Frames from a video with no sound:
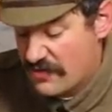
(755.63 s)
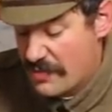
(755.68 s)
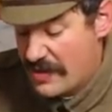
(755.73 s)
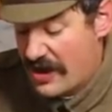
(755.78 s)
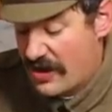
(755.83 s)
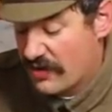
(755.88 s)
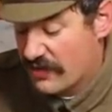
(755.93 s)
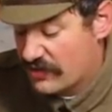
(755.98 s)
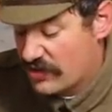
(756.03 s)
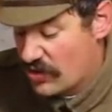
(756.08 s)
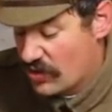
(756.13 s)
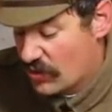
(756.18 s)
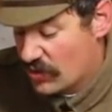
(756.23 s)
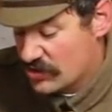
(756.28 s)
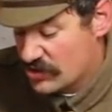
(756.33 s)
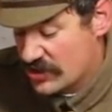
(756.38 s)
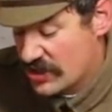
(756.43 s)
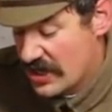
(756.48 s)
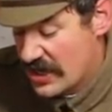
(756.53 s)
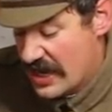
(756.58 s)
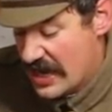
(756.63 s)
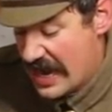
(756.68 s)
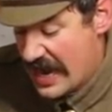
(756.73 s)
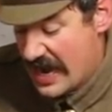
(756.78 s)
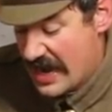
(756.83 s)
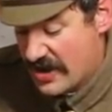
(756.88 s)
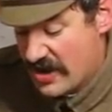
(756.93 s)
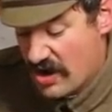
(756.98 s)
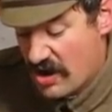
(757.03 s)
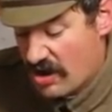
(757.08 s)
a matter of course,
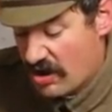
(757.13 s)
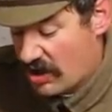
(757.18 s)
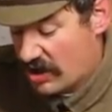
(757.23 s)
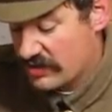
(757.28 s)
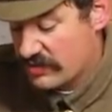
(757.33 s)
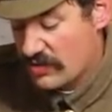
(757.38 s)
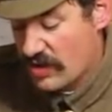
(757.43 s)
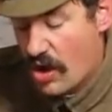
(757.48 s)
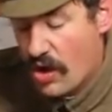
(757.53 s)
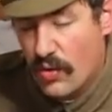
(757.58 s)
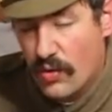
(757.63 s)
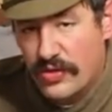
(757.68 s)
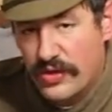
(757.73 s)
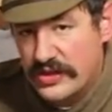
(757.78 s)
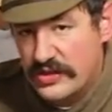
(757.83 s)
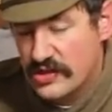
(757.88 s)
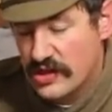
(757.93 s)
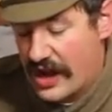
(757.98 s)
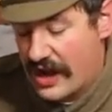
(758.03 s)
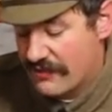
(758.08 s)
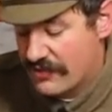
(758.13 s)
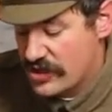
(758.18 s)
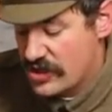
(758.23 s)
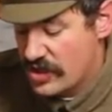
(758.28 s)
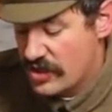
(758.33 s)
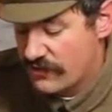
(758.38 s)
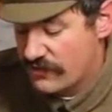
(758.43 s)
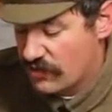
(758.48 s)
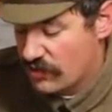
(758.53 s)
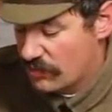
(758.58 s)
and I like the whole thing to have a
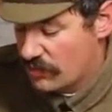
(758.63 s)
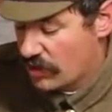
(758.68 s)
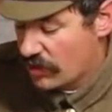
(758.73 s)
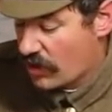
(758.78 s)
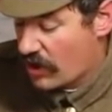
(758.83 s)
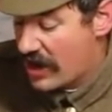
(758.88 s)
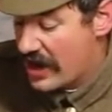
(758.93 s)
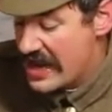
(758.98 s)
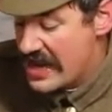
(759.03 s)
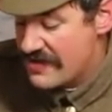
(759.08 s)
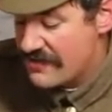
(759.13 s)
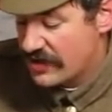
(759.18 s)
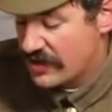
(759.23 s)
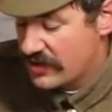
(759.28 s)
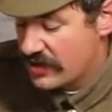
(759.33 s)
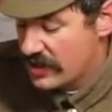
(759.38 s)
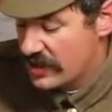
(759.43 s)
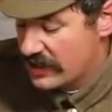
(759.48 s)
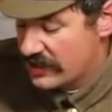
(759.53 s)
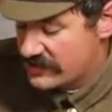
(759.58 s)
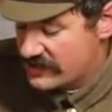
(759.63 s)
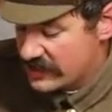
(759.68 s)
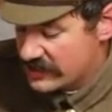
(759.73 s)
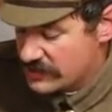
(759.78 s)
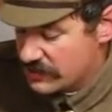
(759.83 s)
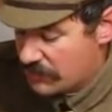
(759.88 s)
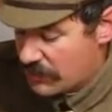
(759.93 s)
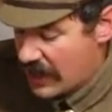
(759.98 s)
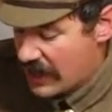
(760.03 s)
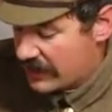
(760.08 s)
uniform look. I even tend
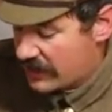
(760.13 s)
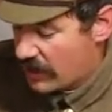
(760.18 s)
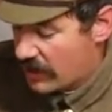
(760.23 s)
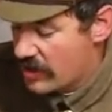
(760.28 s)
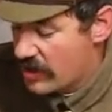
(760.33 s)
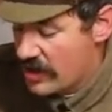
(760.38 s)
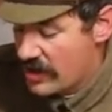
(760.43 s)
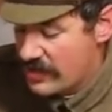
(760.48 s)
to Blanco